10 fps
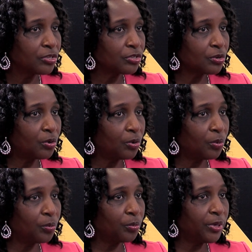
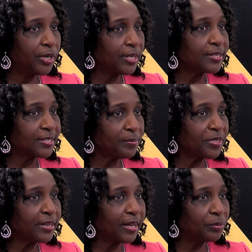so we, it is
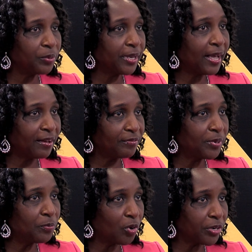something that we have
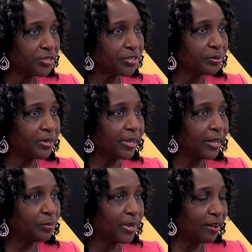been monitoring
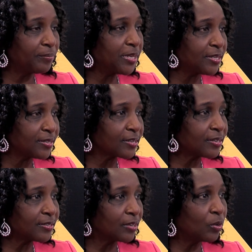and we have been
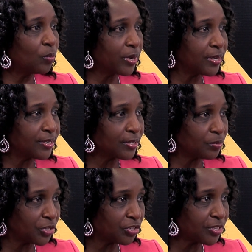discussing ways
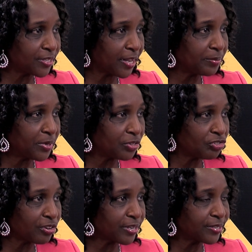in which this can be
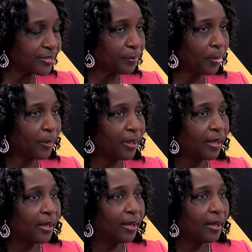addressed.
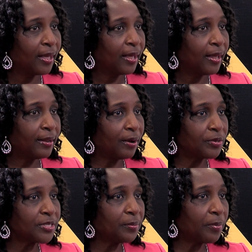
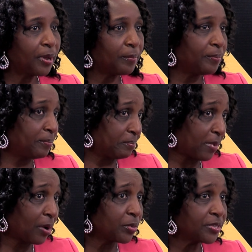Now, sub, um,
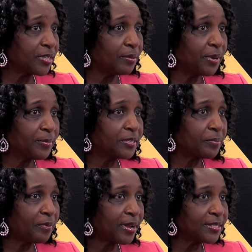I would say maybe
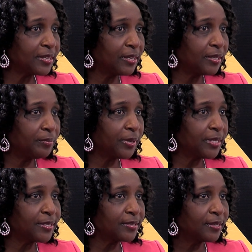surprisingly,
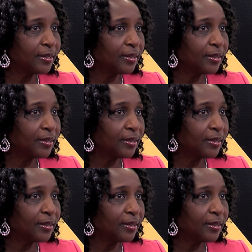but